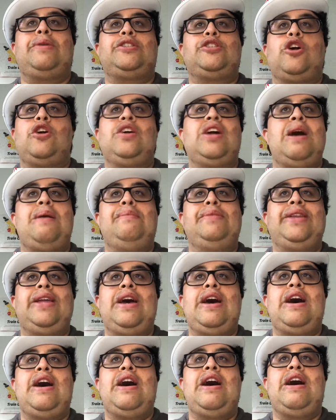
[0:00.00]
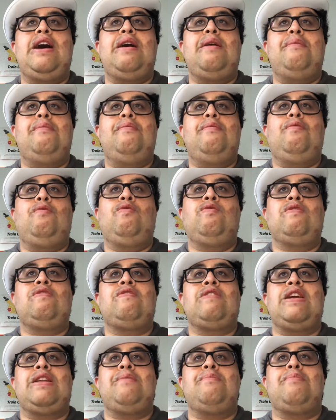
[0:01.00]
by John Carpenter,
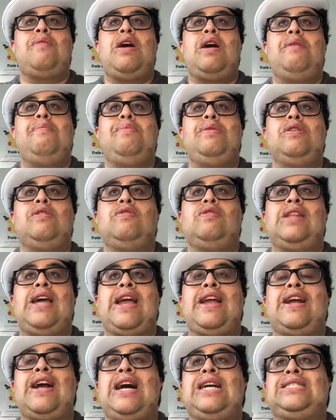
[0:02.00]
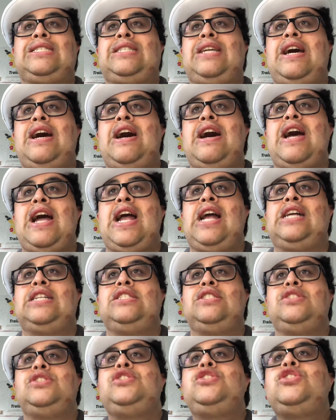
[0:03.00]
written by Bill Lancaster
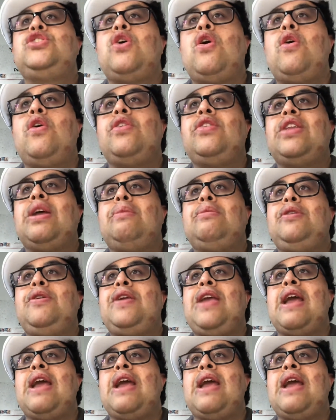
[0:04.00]
and John W.